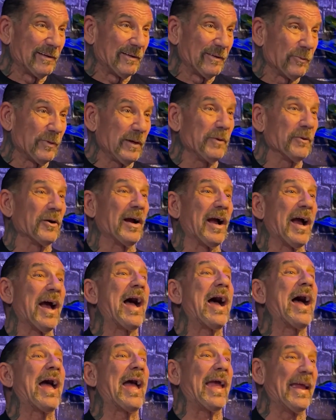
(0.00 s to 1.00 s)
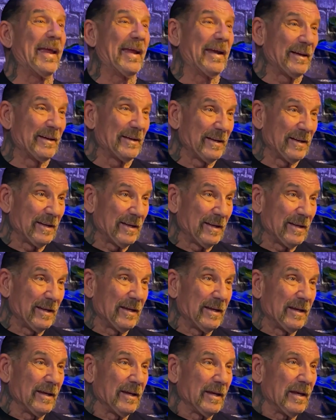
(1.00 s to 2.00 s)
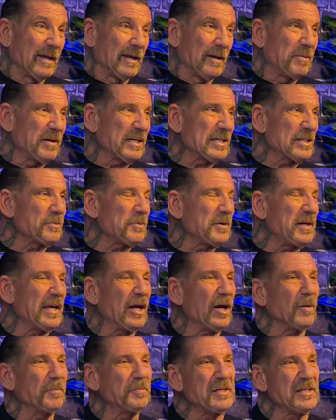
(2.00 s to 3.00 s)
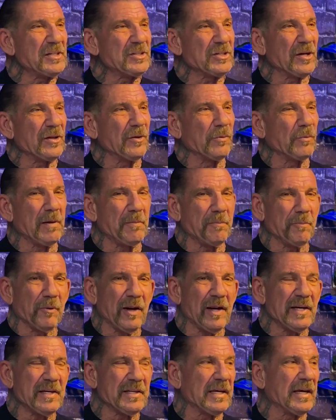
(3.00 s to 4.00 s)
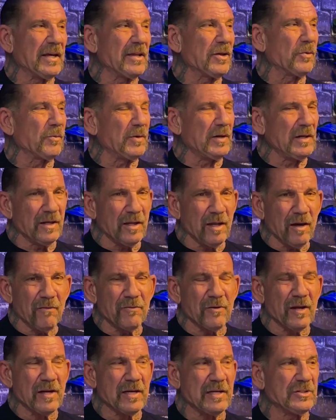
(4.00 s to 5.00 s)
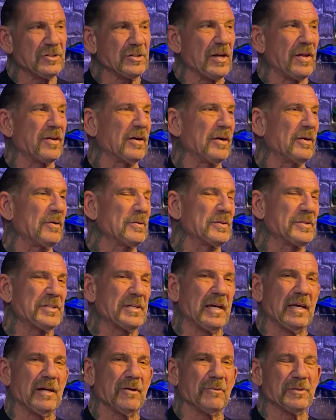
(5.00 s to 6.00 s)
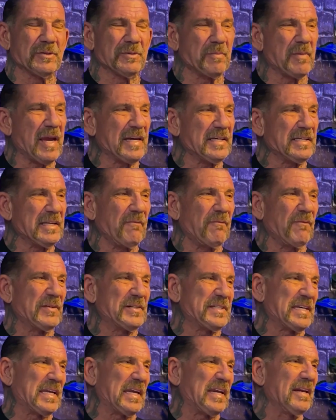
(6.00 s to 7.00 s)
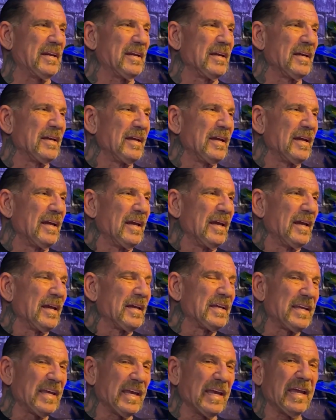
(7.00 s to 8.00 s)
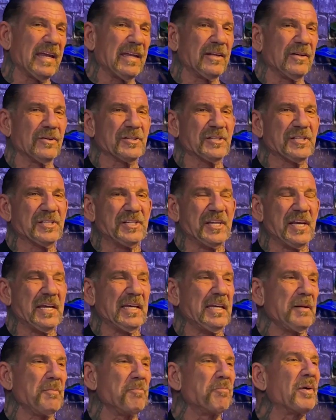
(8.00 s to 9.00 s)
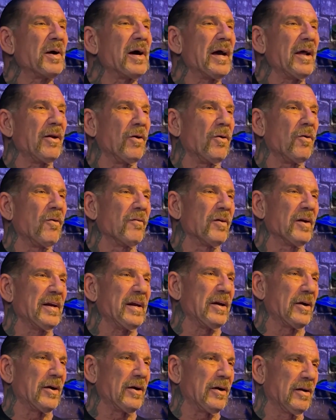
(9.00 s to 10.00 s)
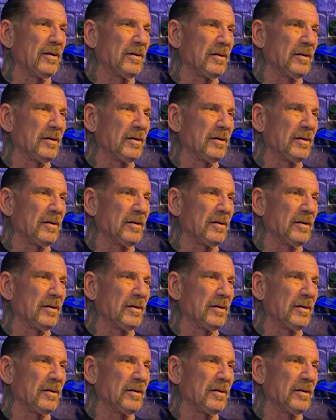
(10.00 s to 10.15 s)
We were high. Because we helped each other, we prayed together, we loved on each other. It was magnificent. Get your stinky butt over here.